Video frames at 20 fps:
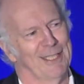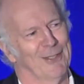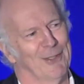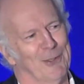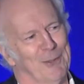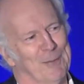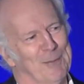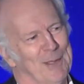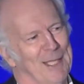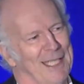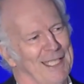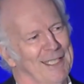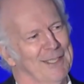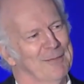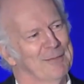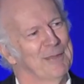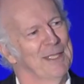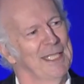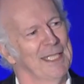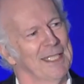a whole plane
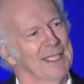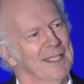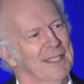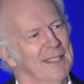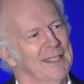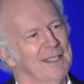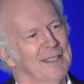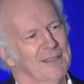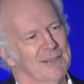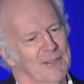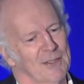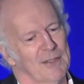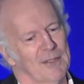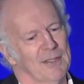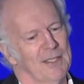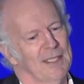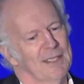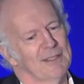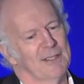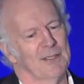of B. So you
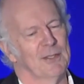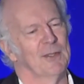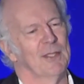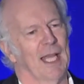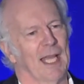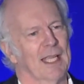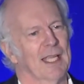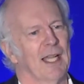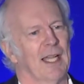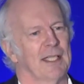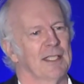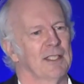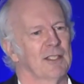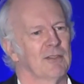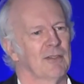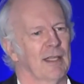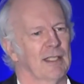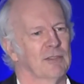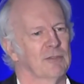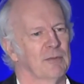need to do that kind of
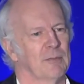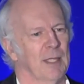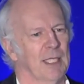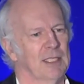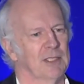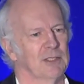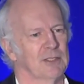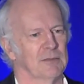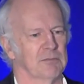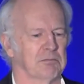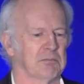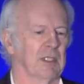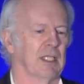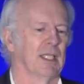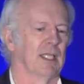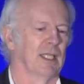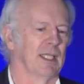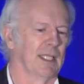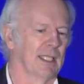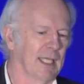transformation.
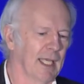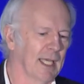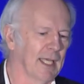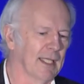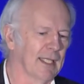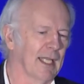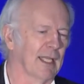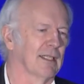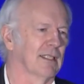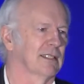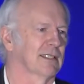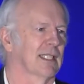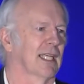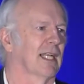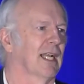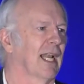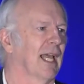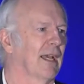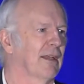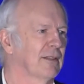Yeah, that'll
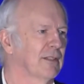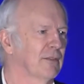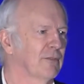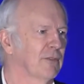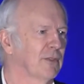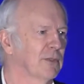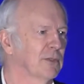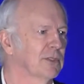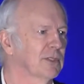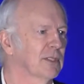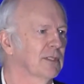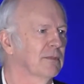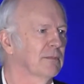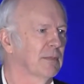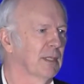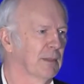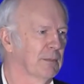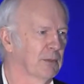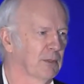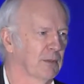settle out in the future and
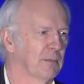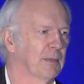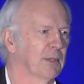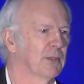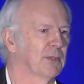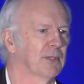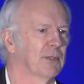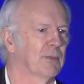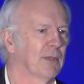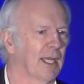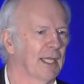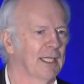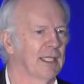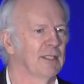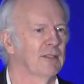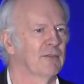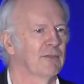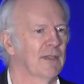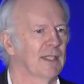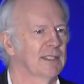people will build the right
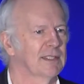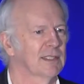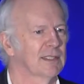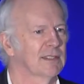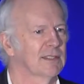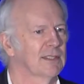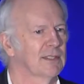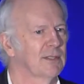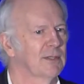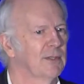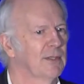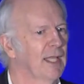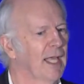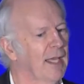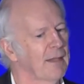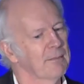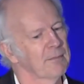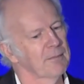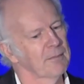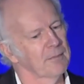interfaces to do
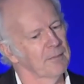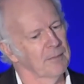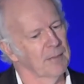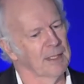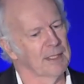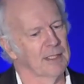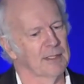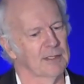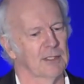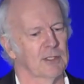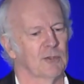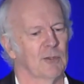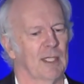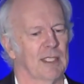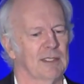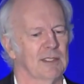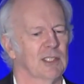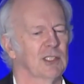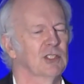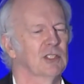that, but there's a
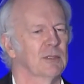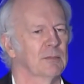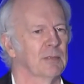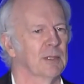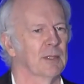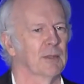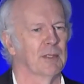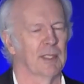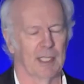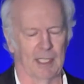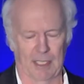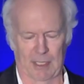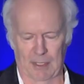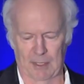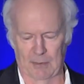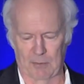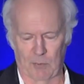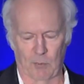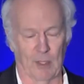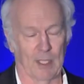transition period
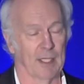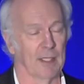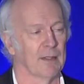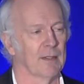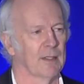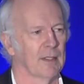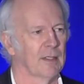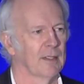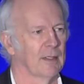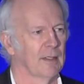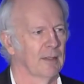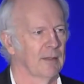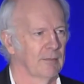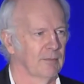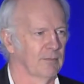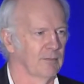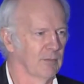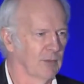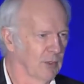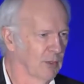here where
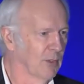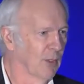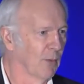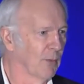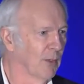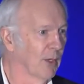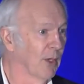you don't